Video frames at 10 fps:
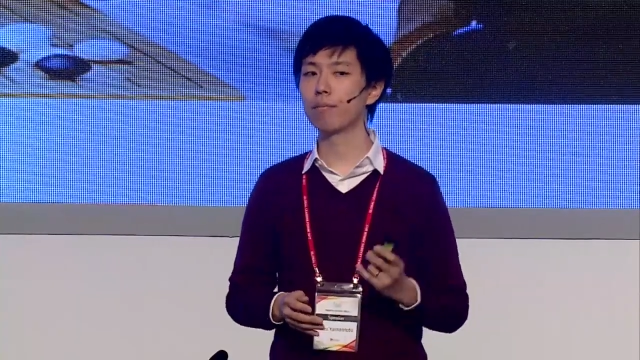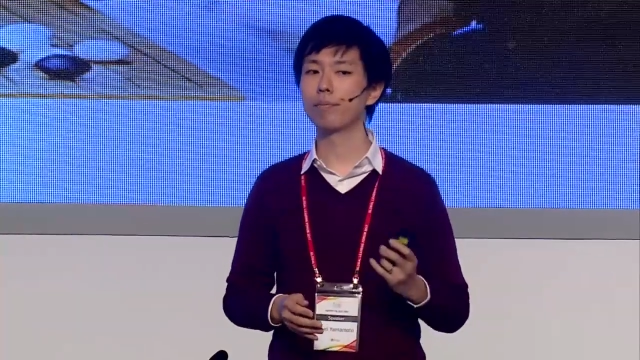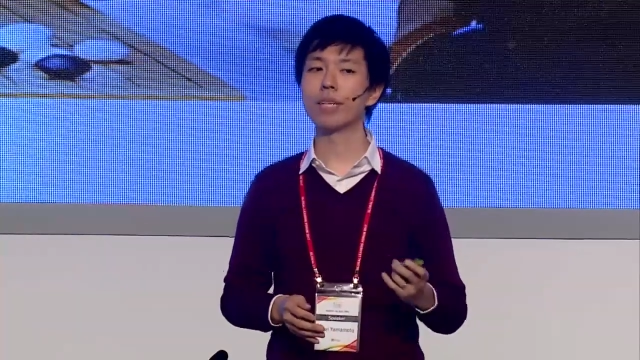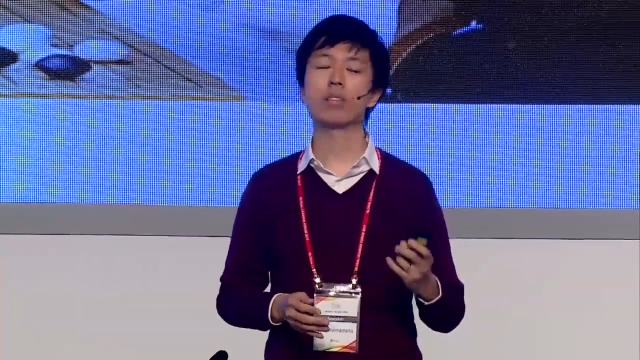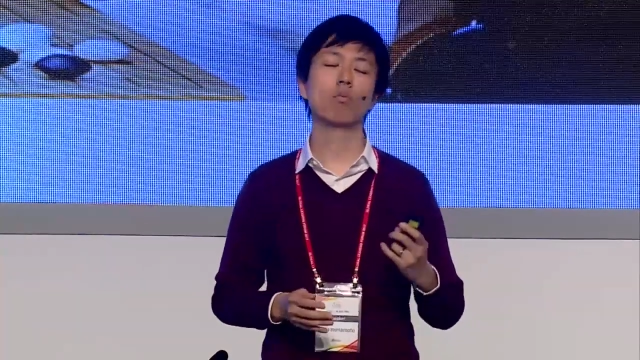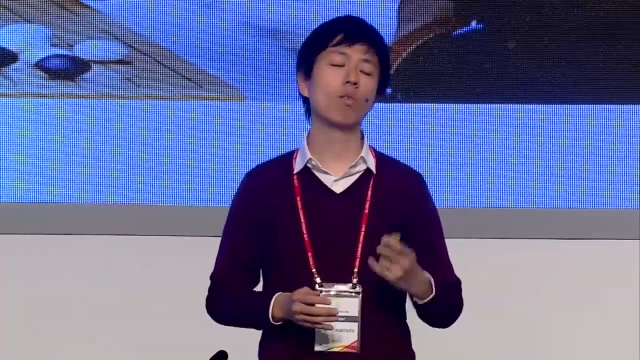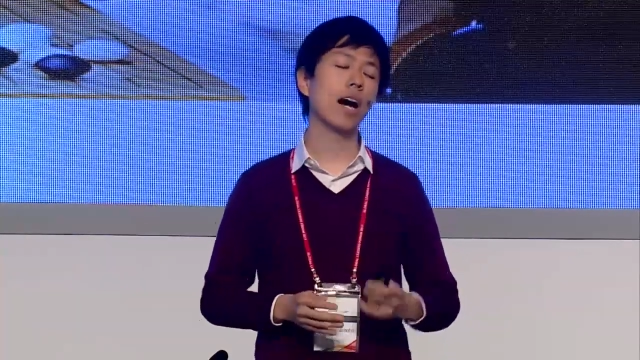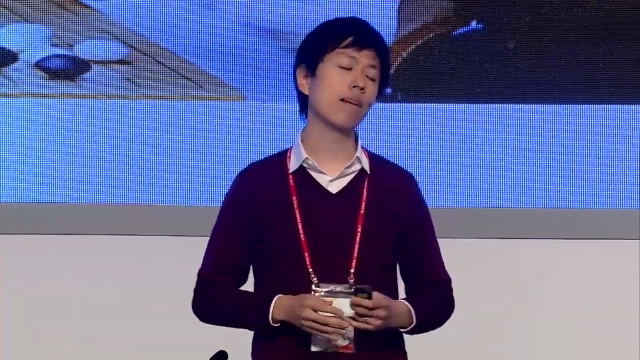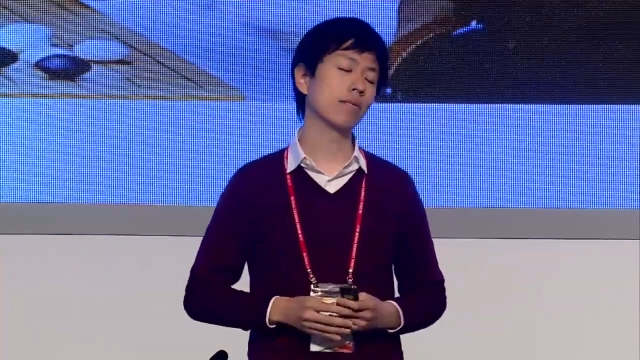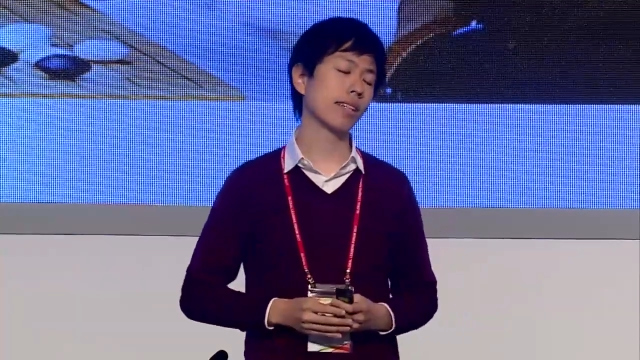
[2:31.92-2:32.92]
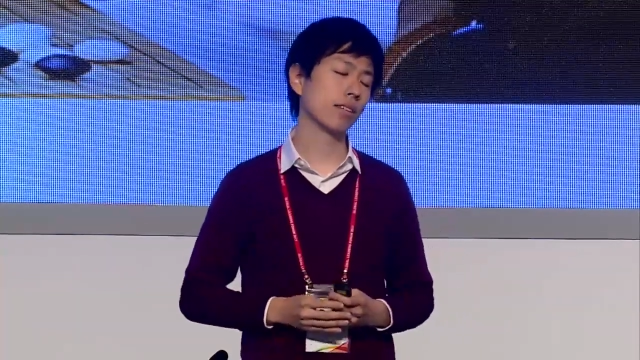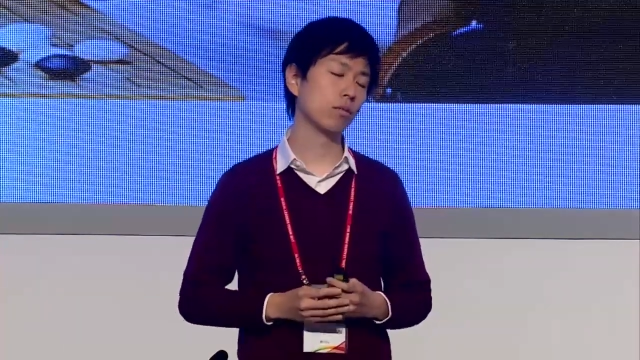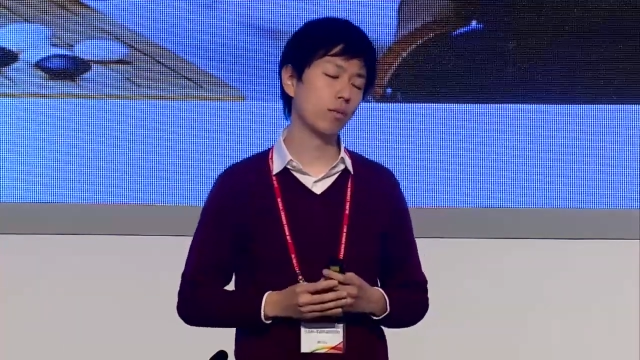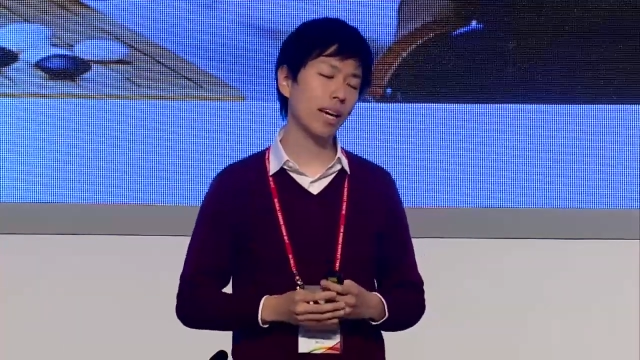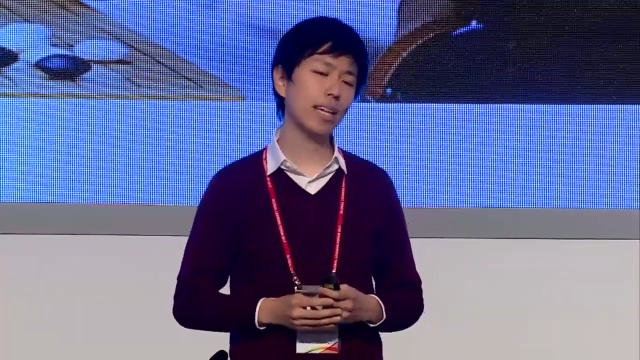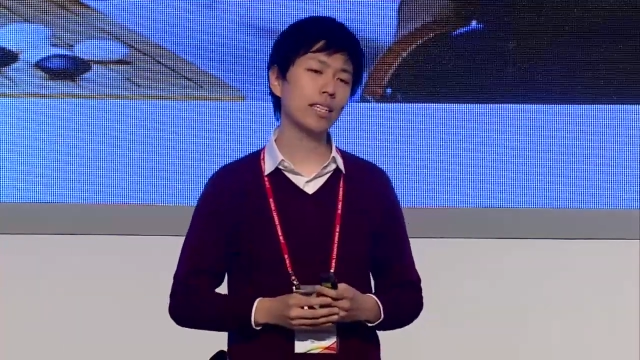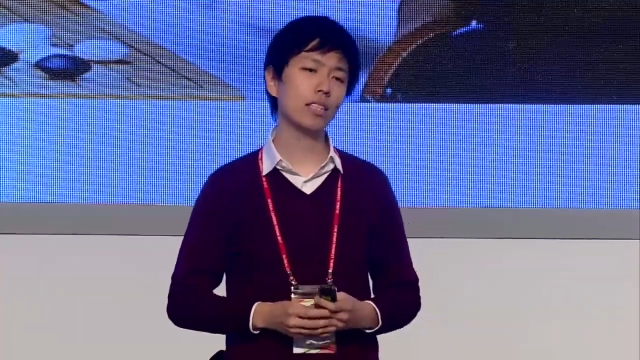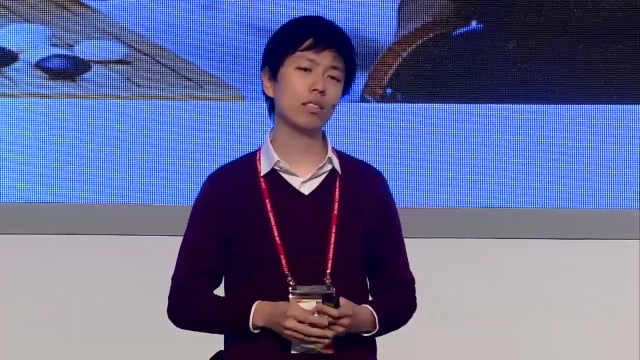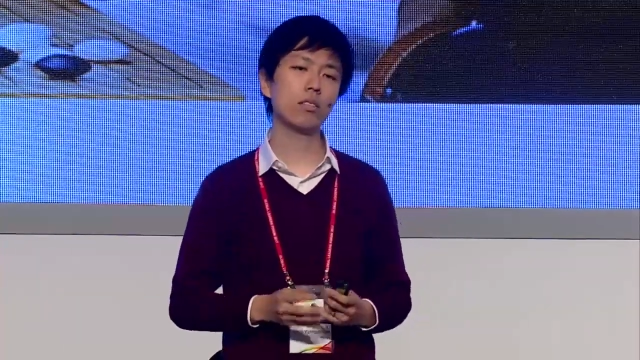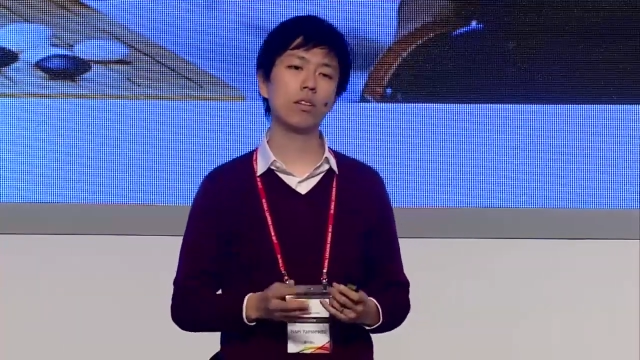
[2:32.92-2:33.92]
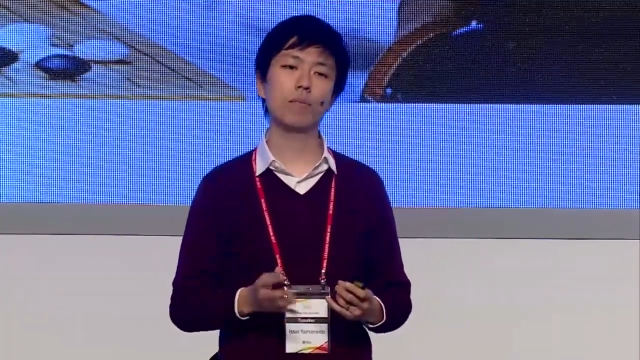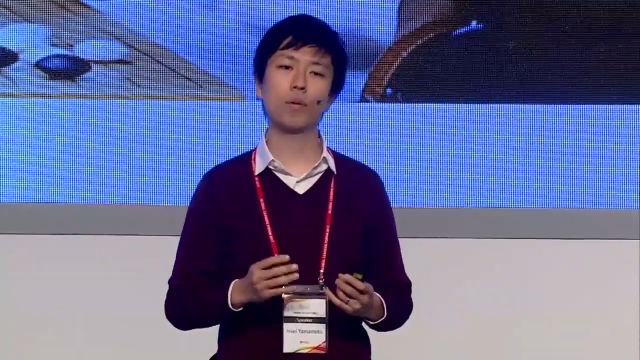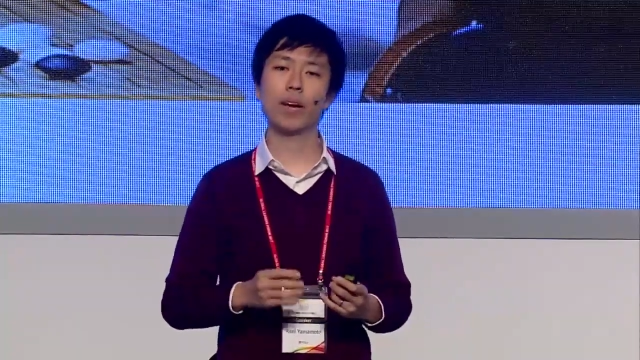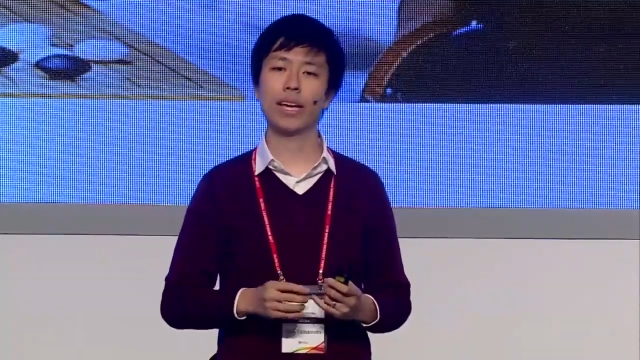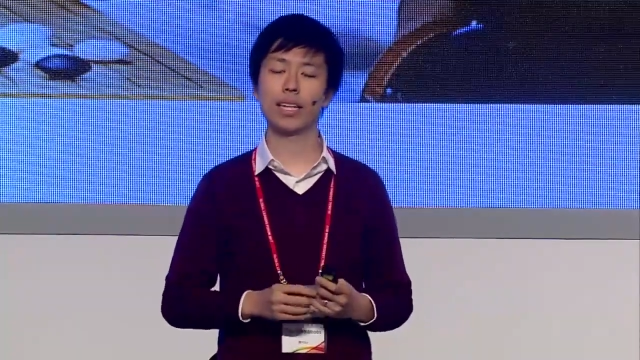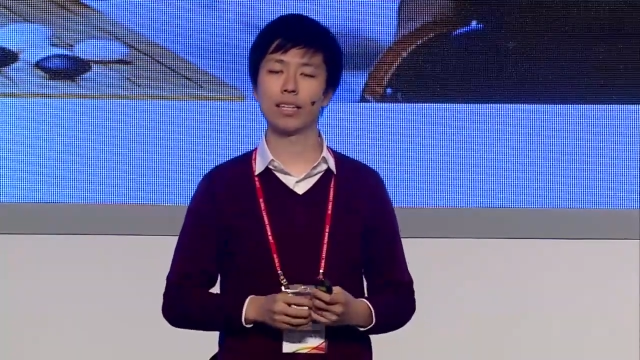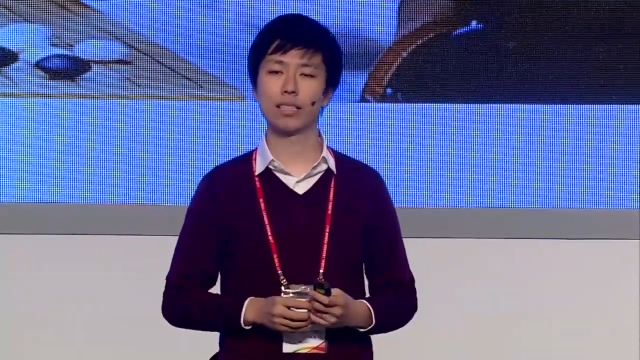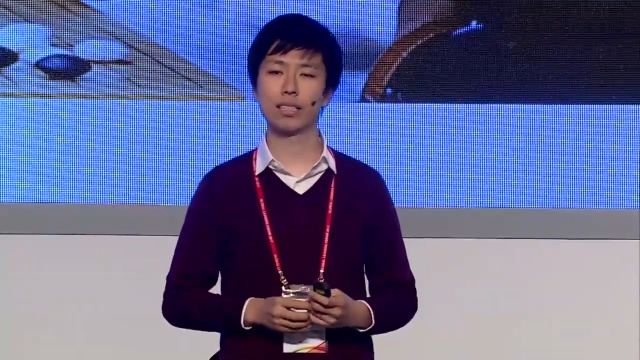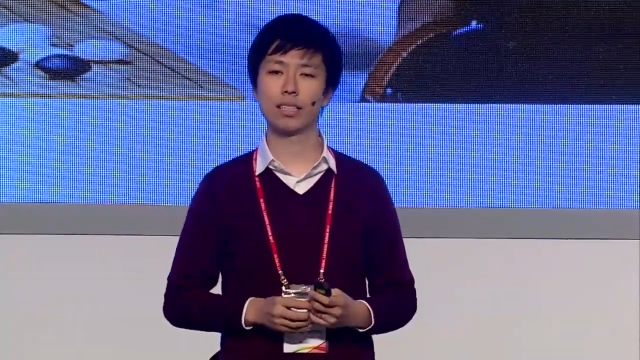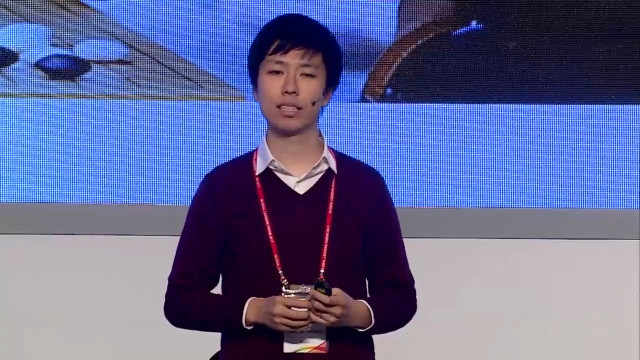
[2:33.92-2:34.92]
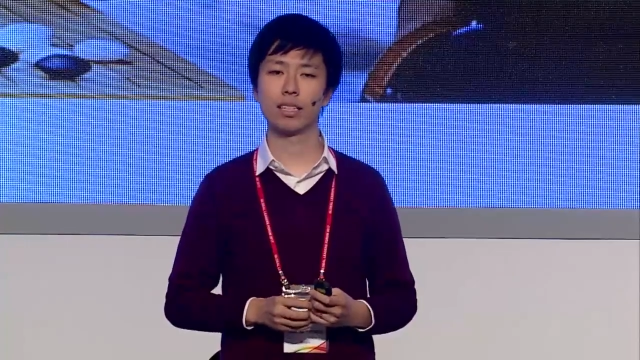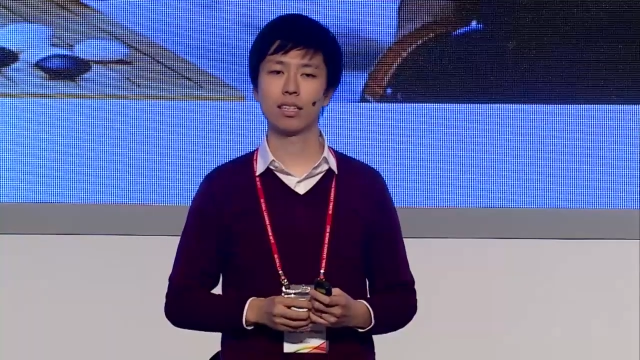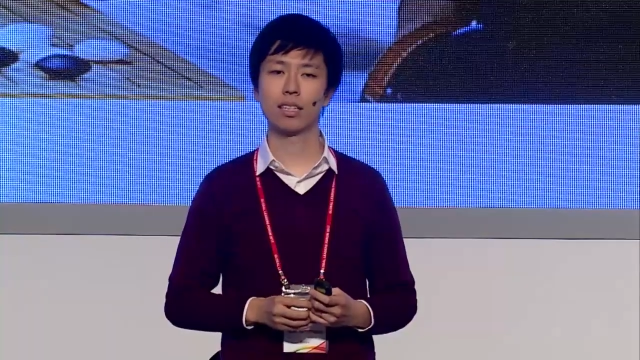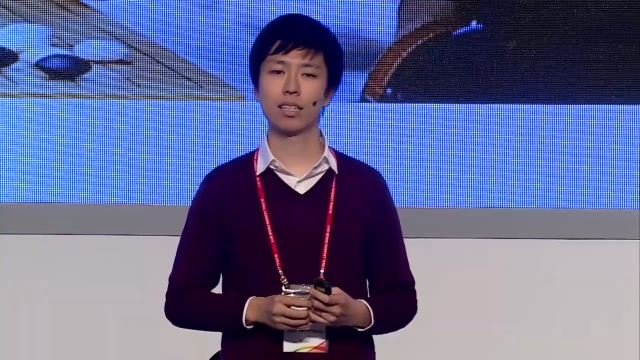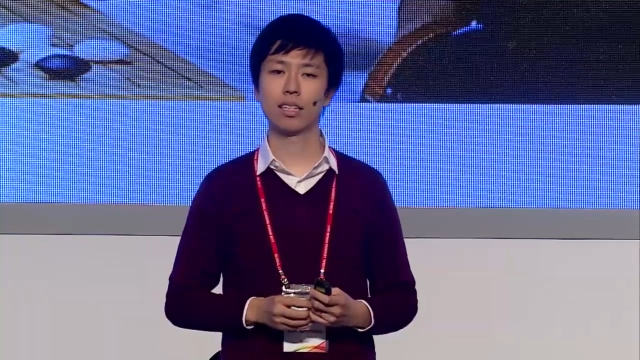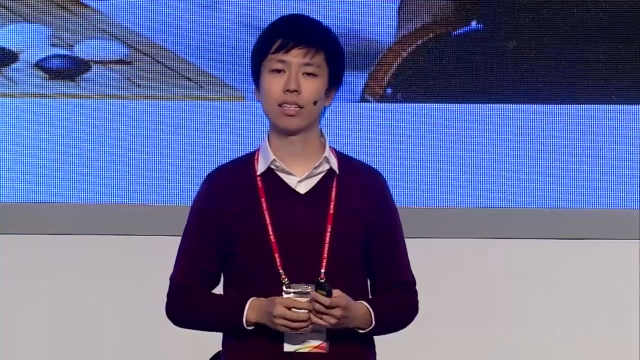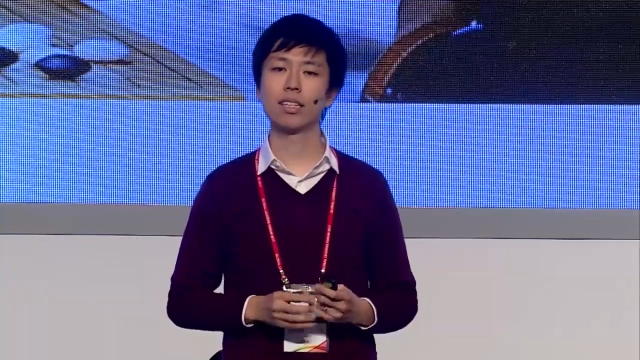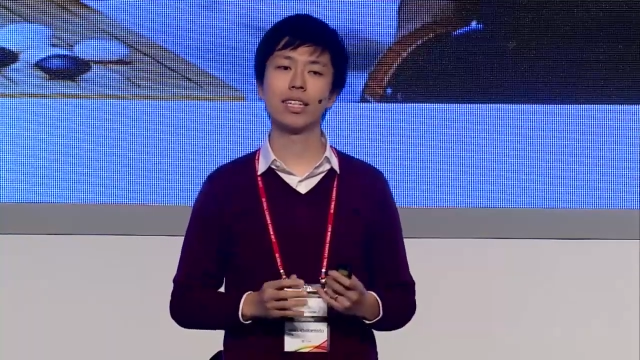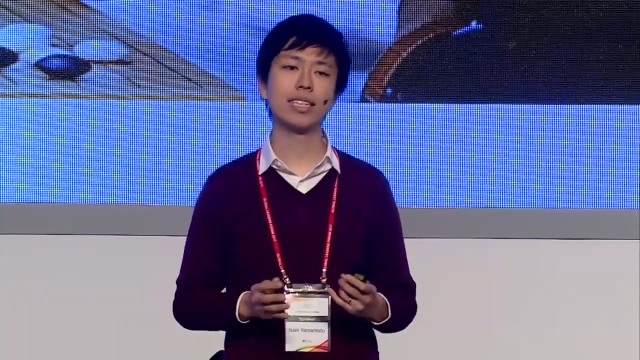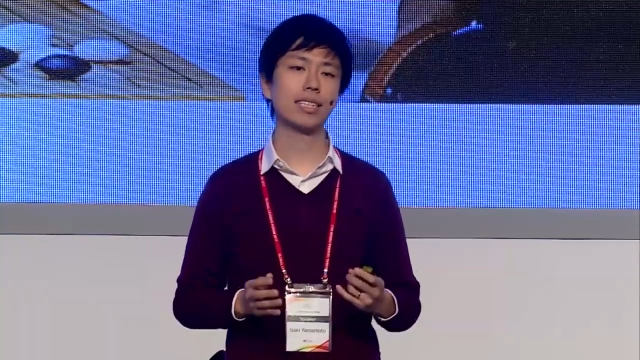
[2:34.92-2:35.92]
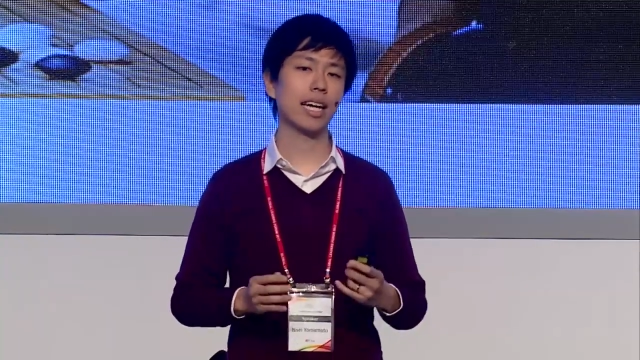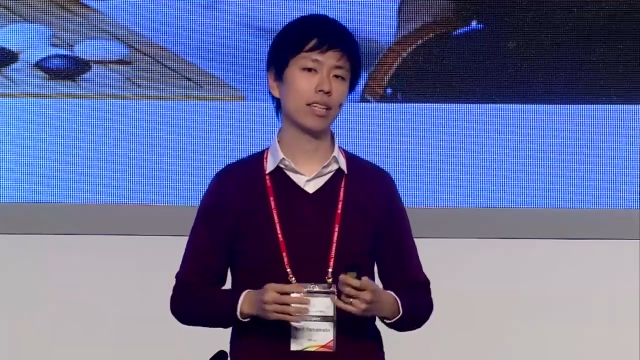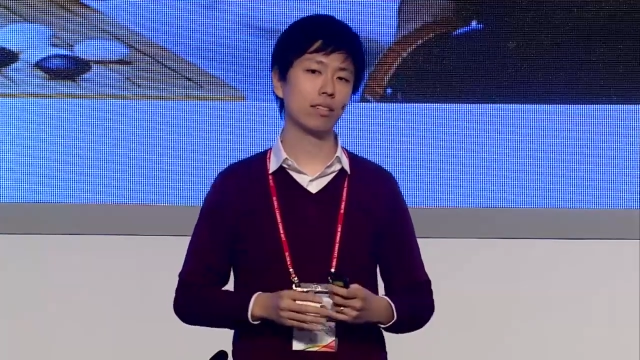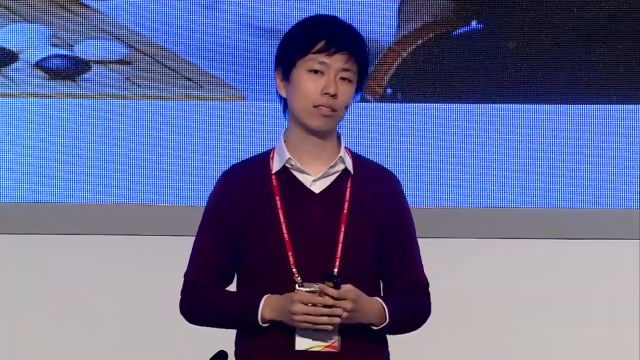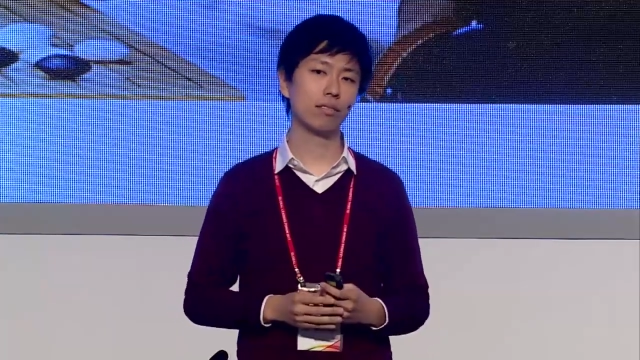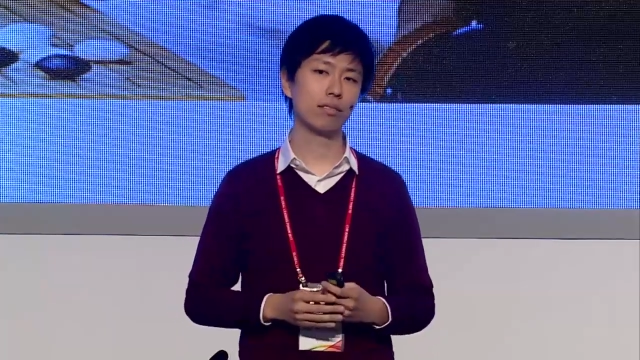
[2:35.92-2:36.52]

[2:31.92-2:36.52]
beat one of the greatest Go players, Lee Sedol.